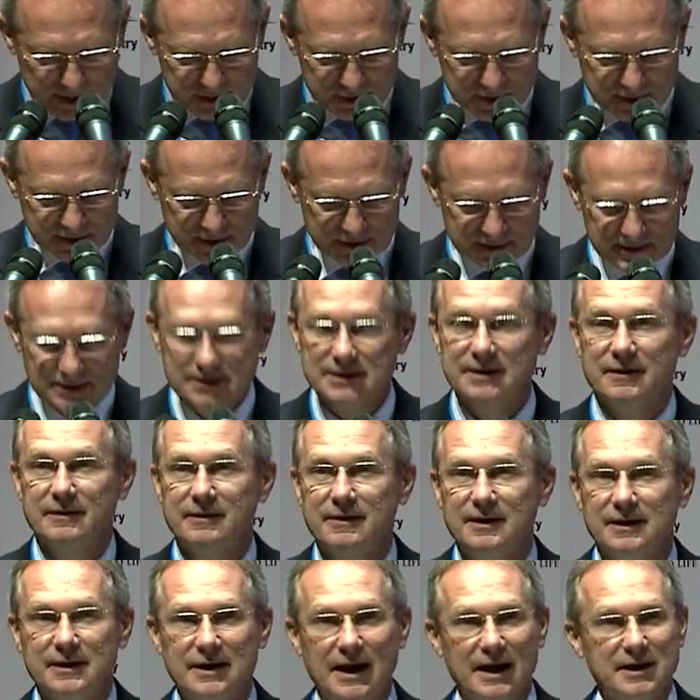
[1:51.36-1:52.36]

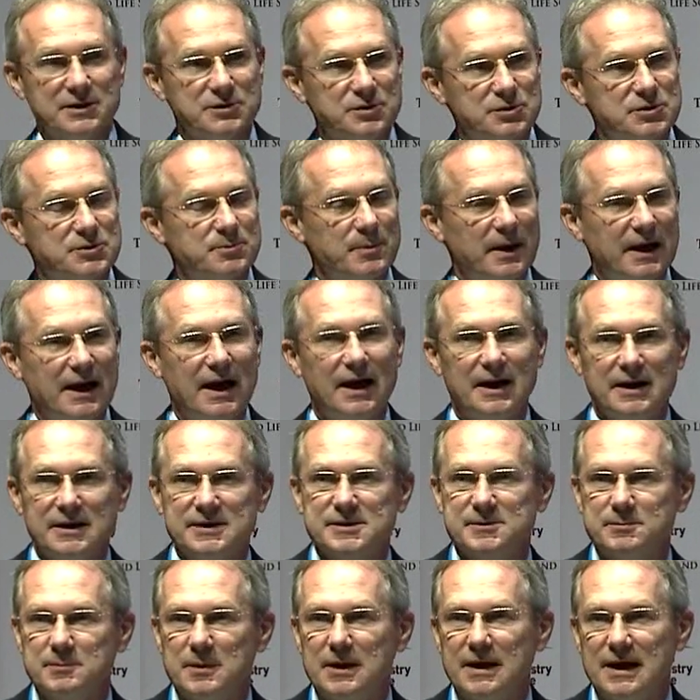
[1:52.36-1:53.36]
mentioned, the Nexus
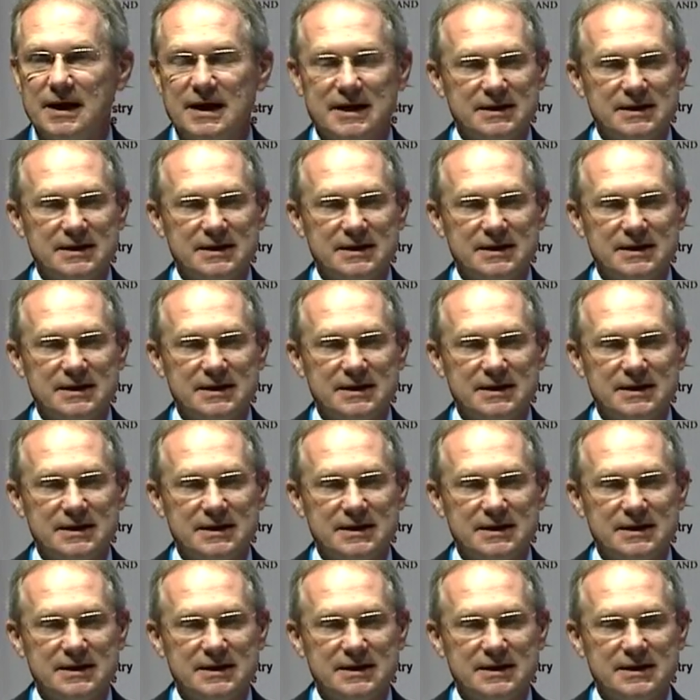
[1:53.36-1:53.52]
mechanism